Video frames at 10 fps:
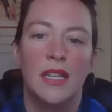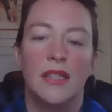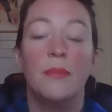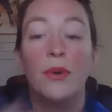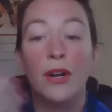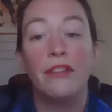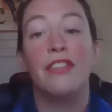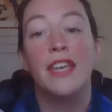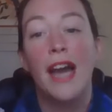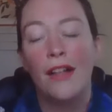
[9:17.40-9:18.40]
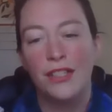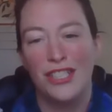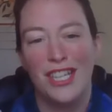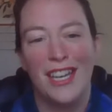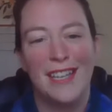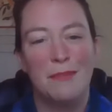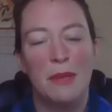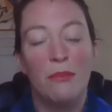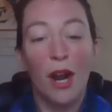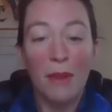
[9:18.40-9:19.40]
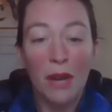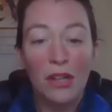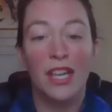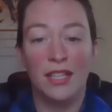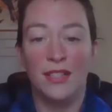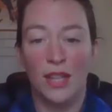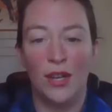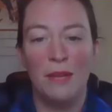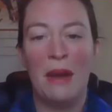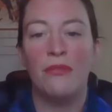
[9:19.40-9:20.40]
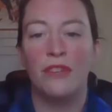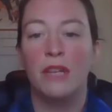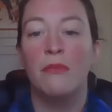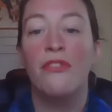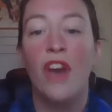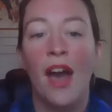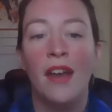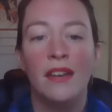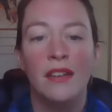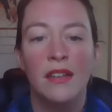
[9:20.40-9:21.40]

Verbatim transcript: liberal theology has been primarily concerned about freedom of thought,